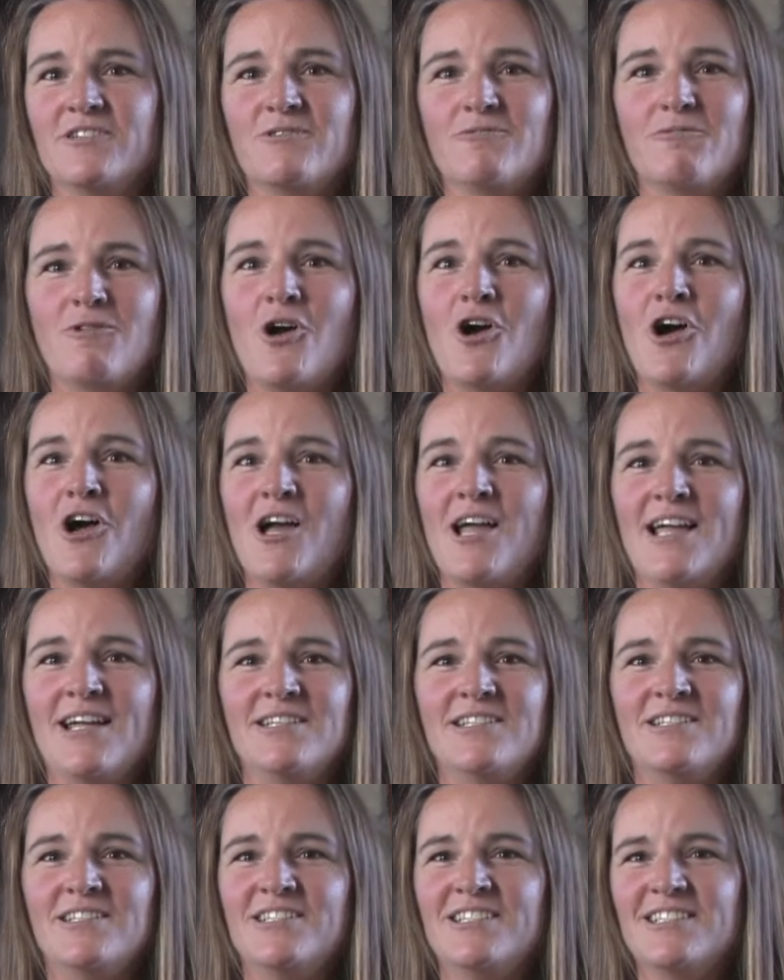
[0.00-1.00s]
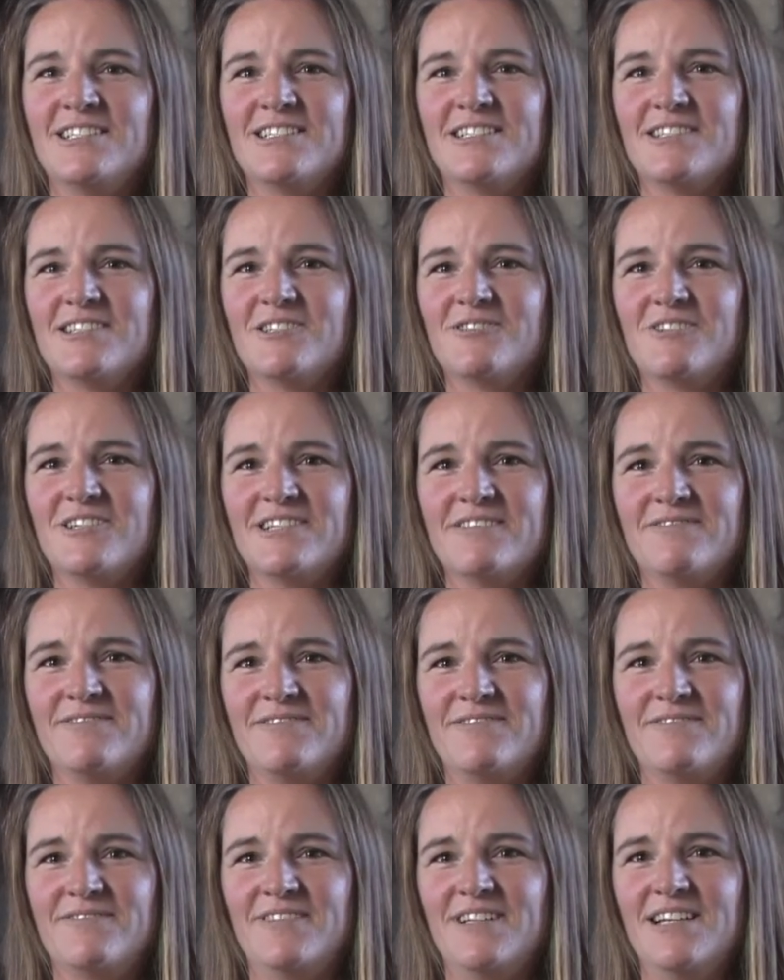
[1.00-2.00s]
are raw, and you just sort of
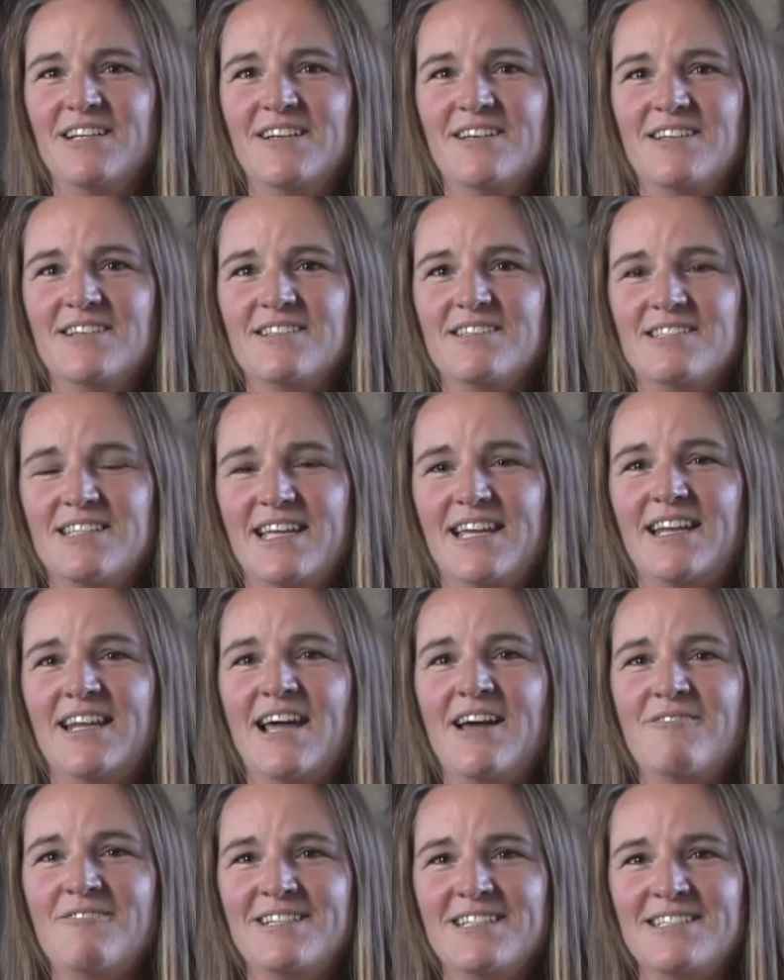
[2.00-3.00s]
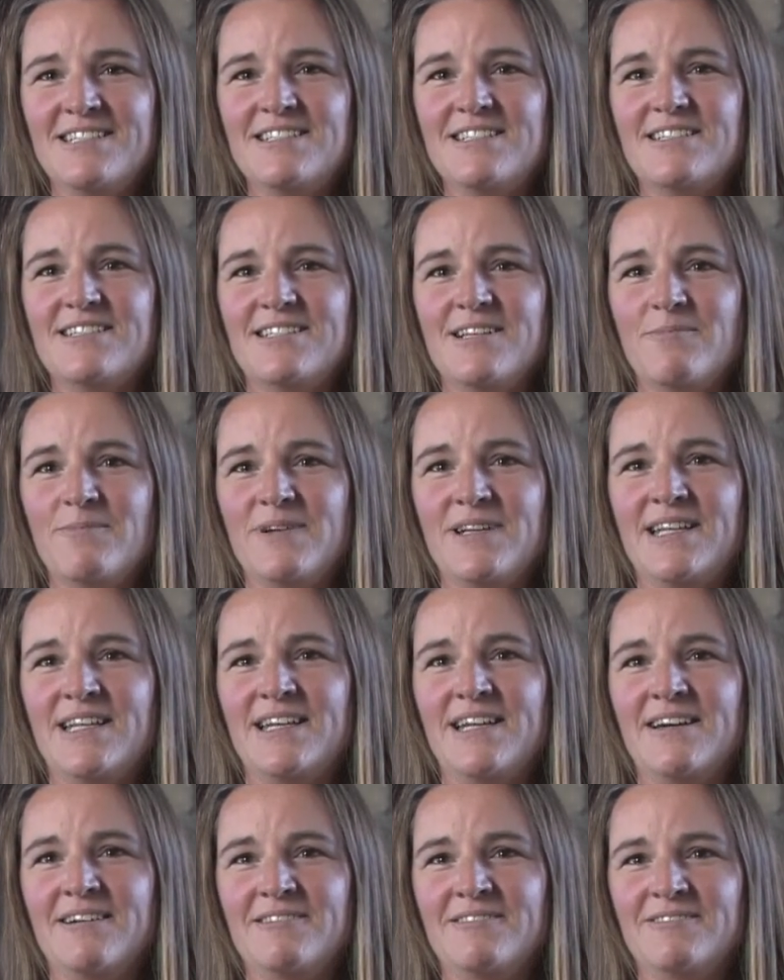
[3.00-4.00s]
say it how it is to somebody
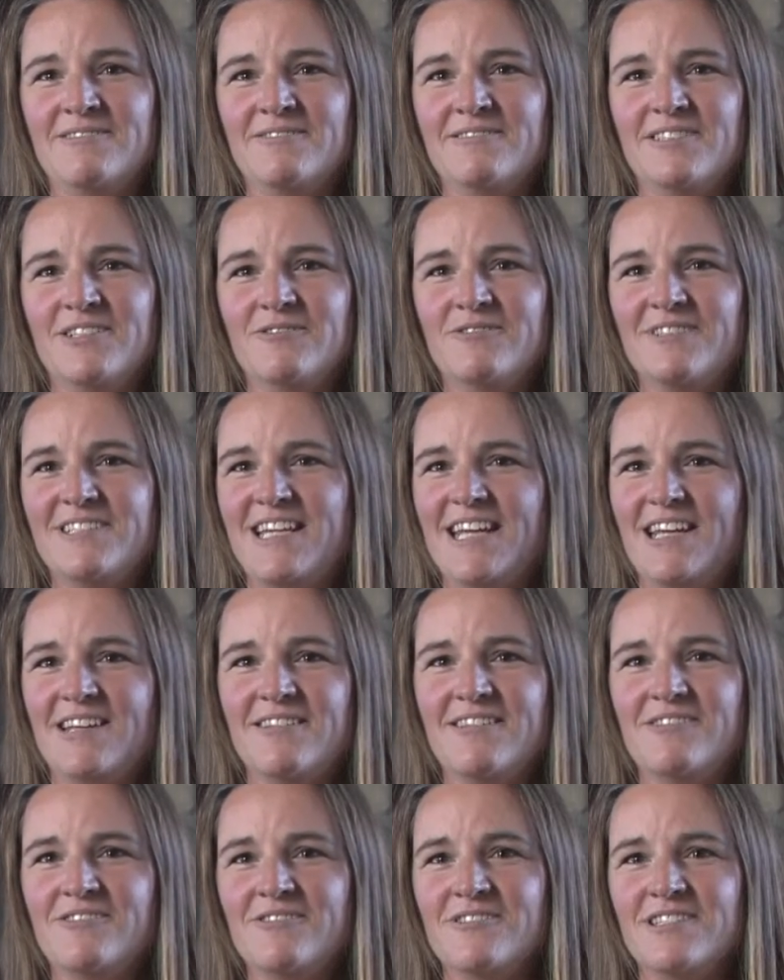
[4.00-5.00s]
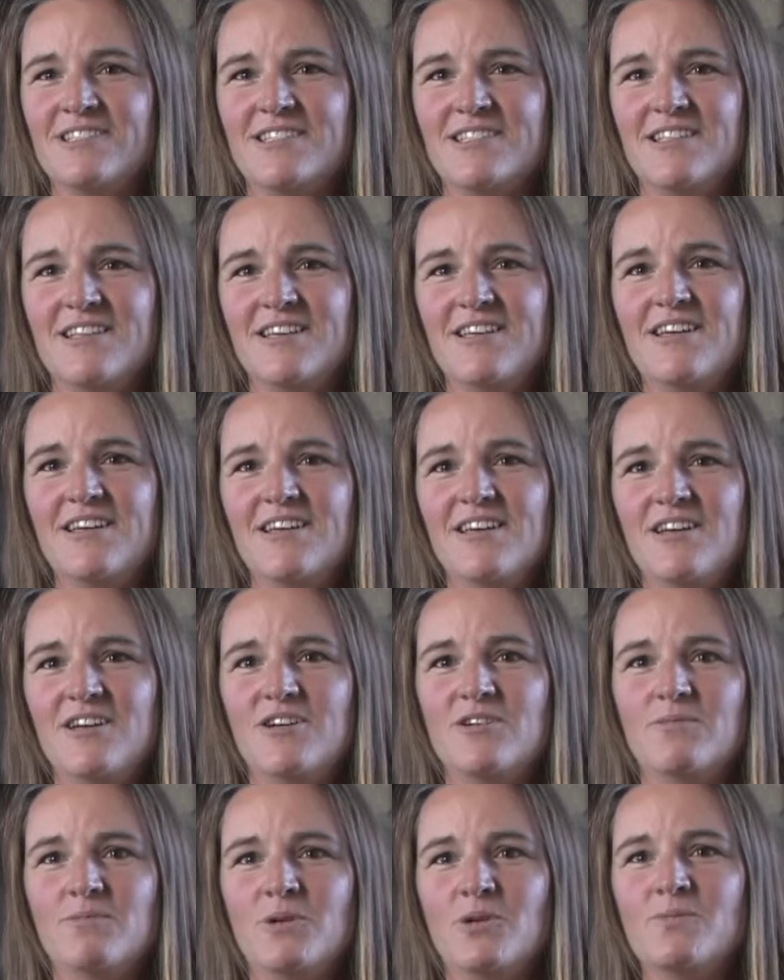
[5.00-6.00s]
now. Don't take those
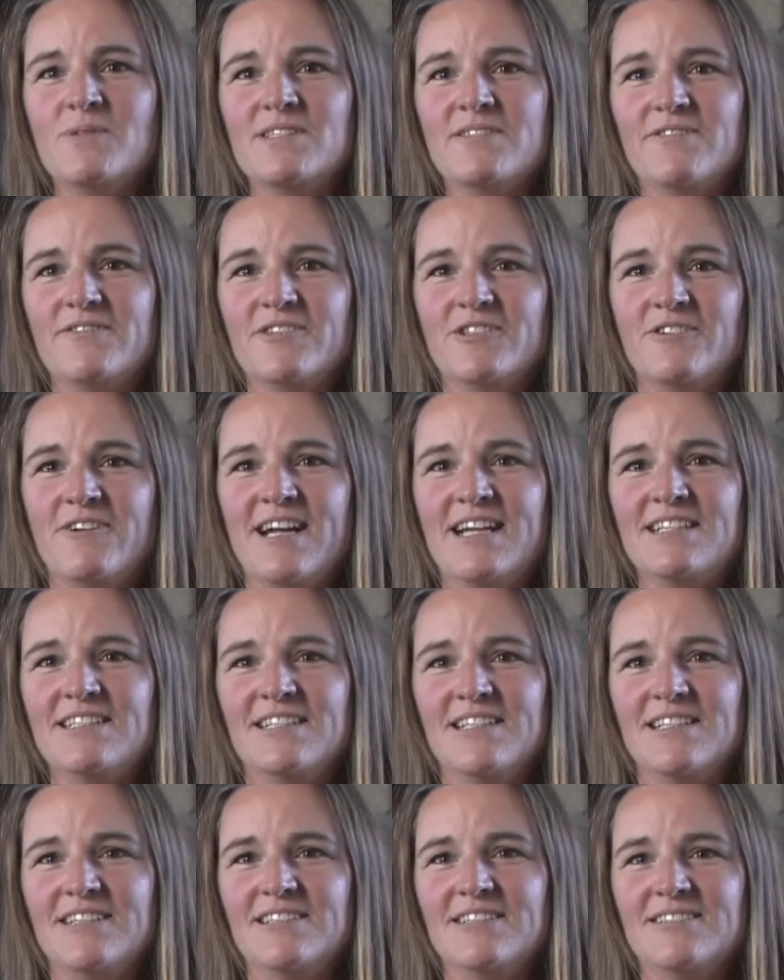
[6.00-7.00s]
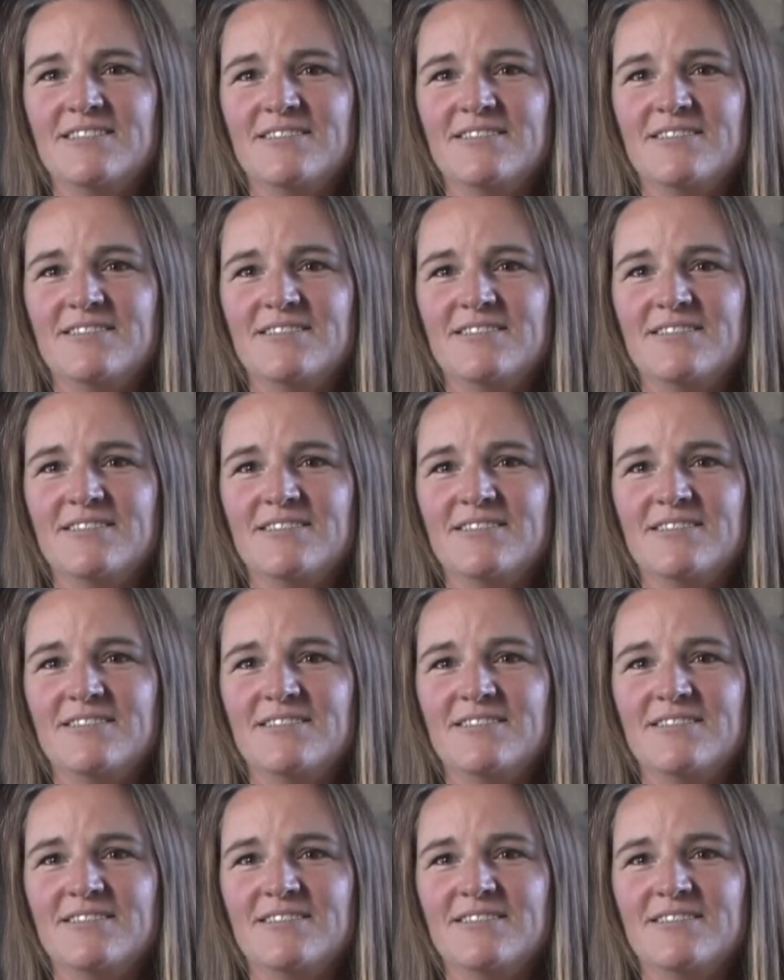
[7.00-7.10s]
moments for granted.